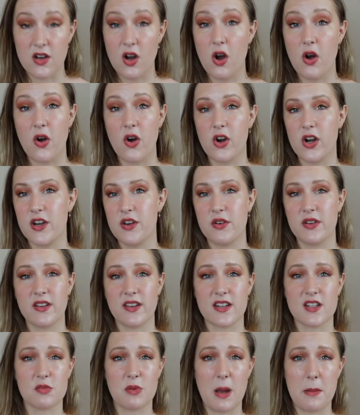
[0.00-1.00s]
Oh, or you can
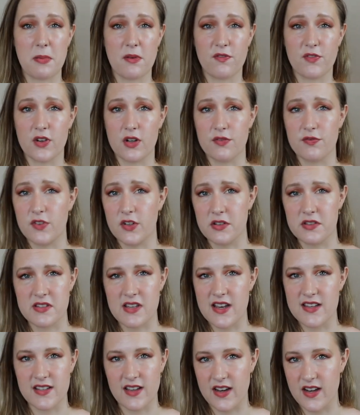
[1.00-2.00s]
like swap it for a full
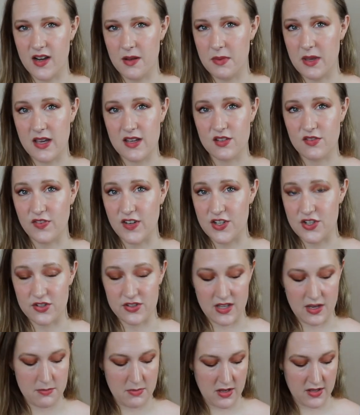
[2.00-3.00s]
size item that is
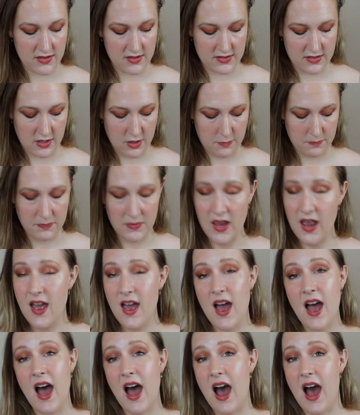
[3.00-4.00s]
featured that month. So
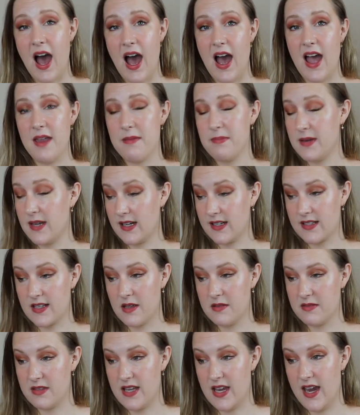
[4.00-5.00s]
I pick
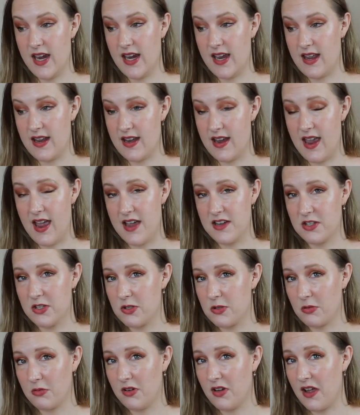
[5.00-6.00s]
something, and as
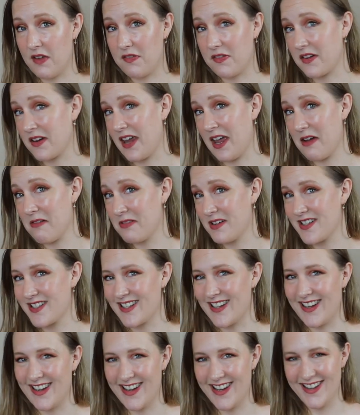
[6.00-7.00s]
usual, I forget what's
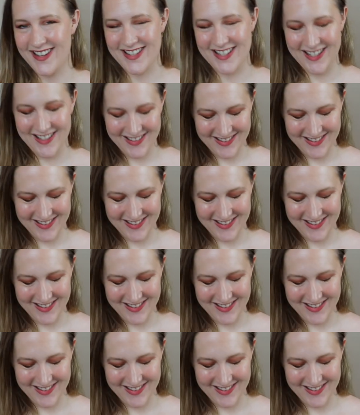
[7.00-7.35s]
in it.